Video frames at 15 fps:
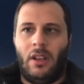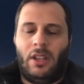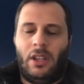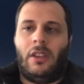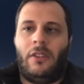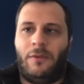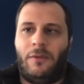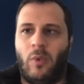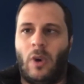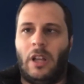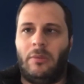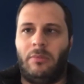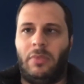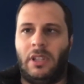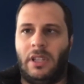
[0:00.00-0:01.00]
if
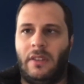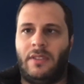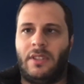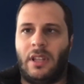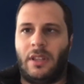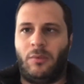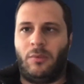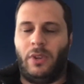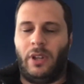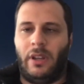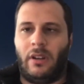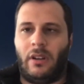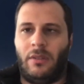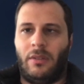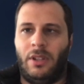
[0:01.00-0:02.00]
one believes that we
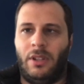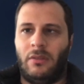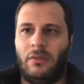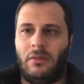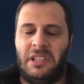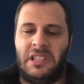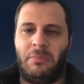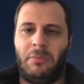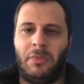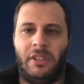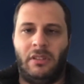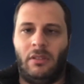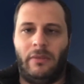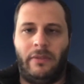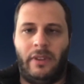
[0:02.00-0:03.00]
are, in the
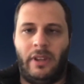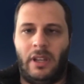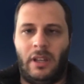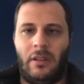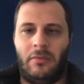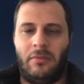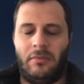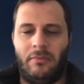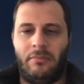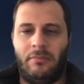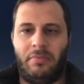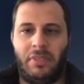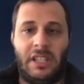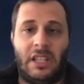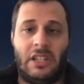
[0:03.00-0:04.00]
middle of a
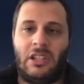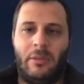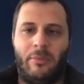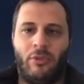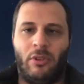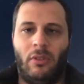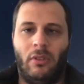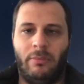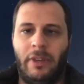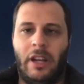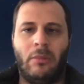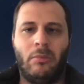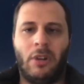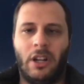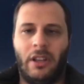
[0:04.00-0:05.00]
potentially prolonged
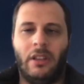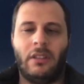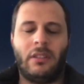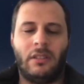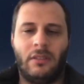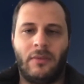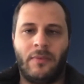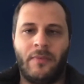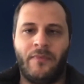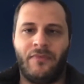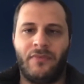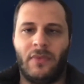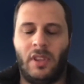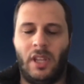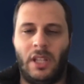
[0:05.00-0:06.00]
bear market,
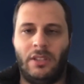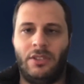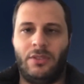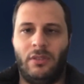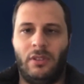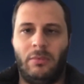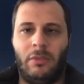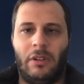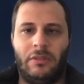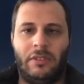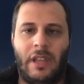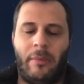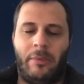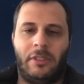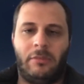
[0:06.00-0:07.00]
then it's all about
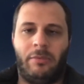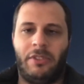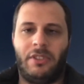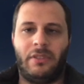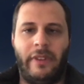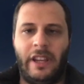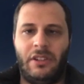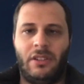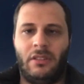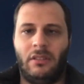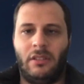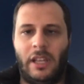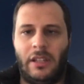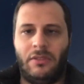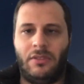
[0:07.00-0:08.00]
capital preservation
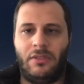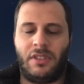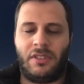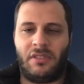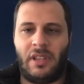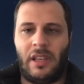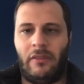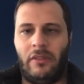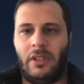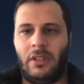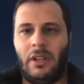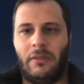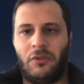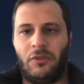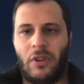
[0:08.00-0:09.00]
and just having
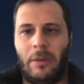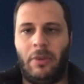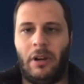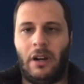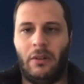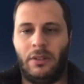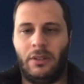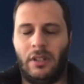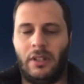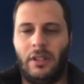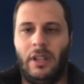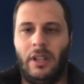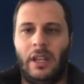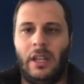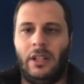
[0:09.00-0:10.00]
enough dry powder
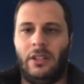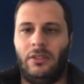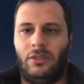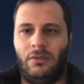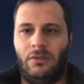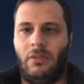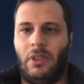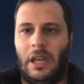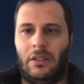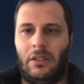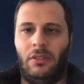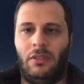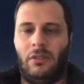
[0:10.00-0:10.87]
to then,